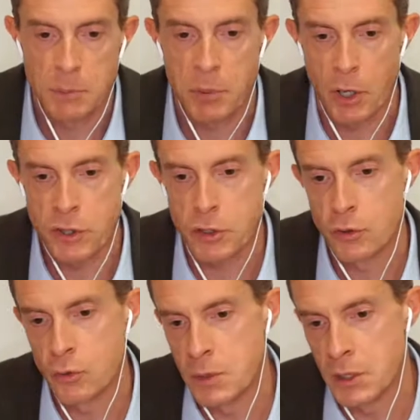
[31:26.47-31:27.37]
project
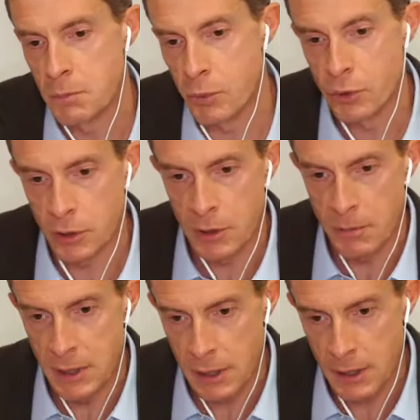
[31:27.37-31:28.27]
to be put in the
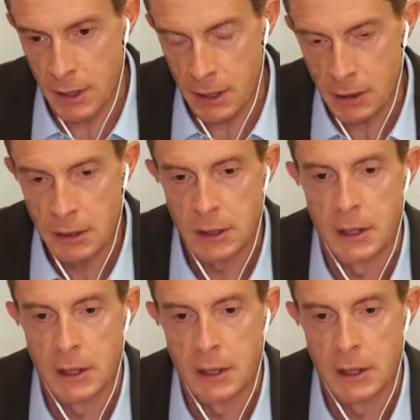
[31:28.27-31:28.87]
builder,